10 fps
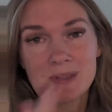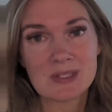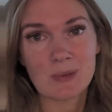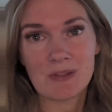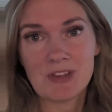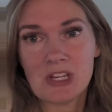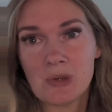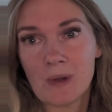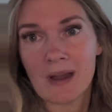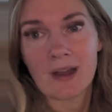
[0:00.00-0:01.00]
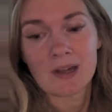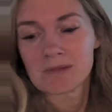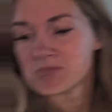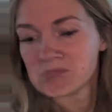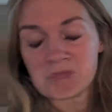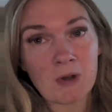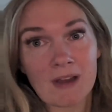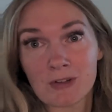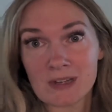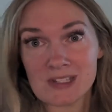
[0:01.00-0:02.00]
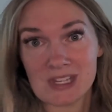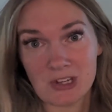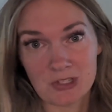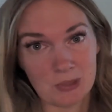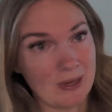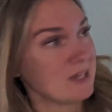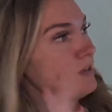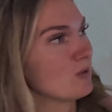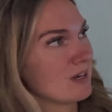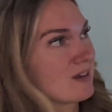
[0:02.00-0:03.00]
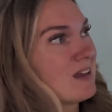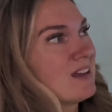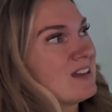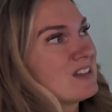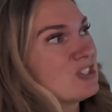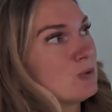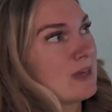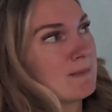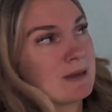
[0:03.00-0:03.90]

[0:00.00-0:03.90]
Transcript: So if you are, whatever it is that you're doing, you can do that.